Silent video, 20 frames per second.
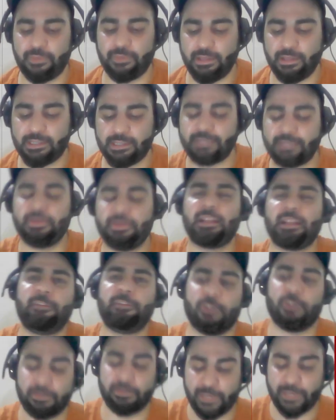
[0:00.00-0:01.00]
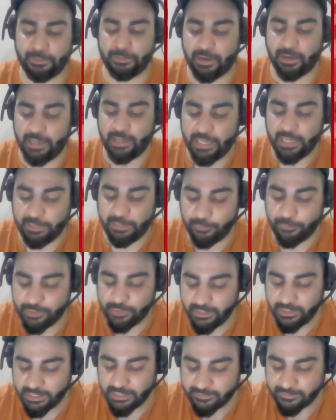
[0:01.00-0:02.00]
Similarly for the minima, if you see
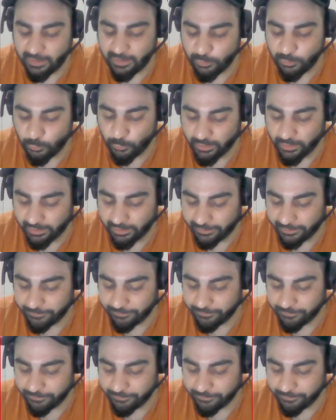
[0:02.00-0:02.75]
this value over here,